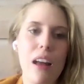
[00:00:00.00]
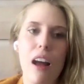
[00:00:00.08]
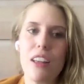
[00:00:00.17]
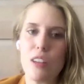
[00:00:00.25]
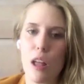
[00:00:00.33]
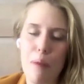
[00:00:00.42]

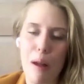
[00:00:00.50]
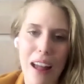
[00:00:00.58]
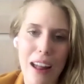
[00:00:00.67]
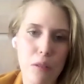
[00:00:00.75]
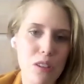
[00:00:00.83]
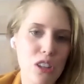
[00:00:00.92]
It's all about
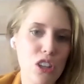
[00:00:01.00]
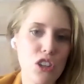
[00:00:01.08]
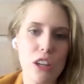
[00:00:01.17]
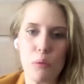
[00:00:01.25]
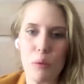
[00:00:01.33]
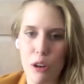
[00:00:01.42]

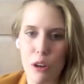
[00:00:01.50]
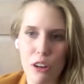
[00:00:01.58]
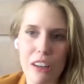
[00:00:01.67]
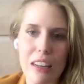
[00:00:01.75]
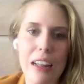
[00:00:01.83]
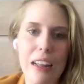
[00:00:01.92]
acquisition,
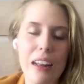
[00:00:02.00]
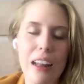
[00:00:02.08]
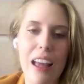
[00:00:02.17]
retargeting,